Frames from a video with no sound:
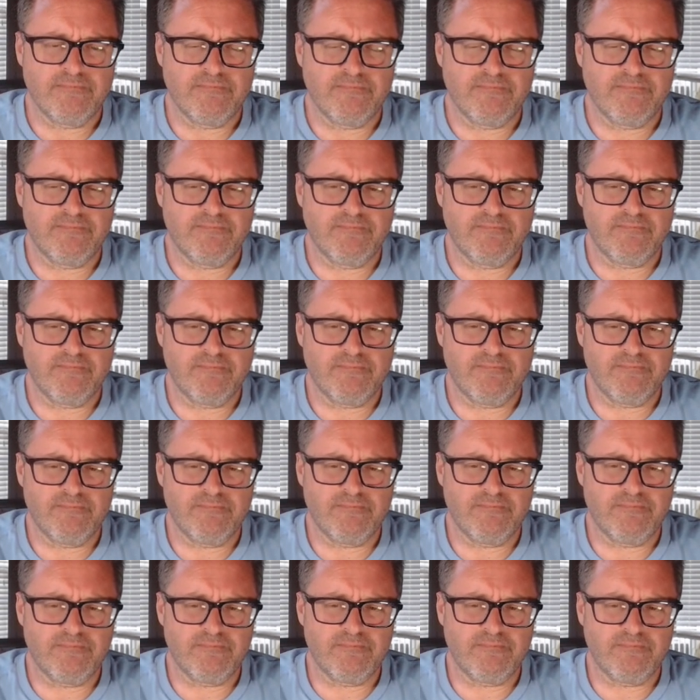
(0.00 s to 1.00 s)

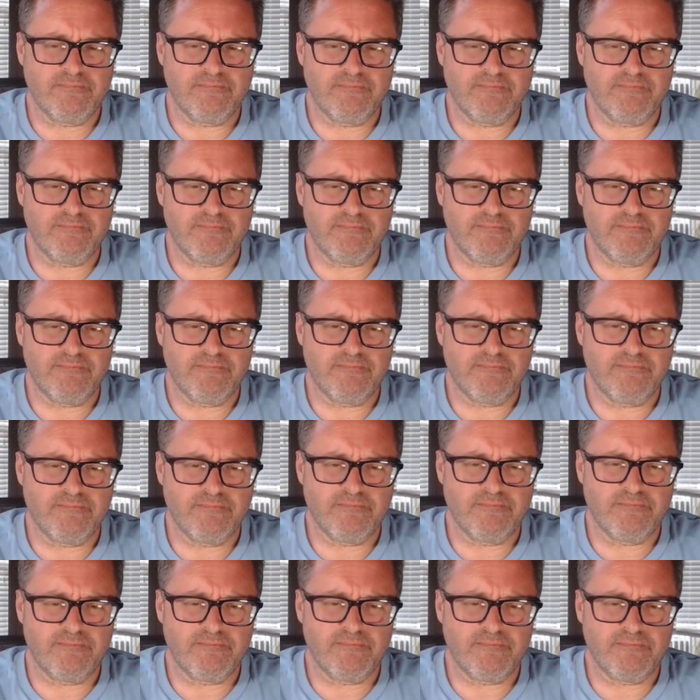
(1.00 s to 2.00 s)

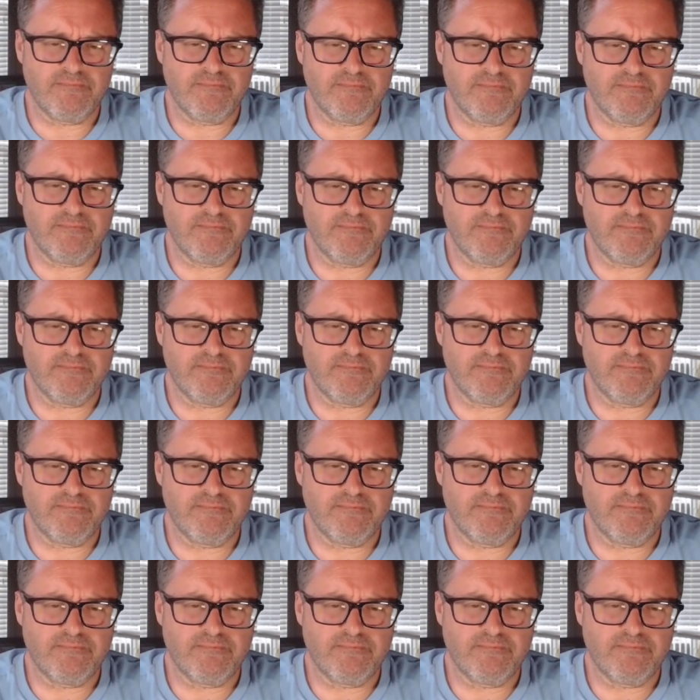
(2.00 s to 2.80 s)
No words are spoken by the person on screen.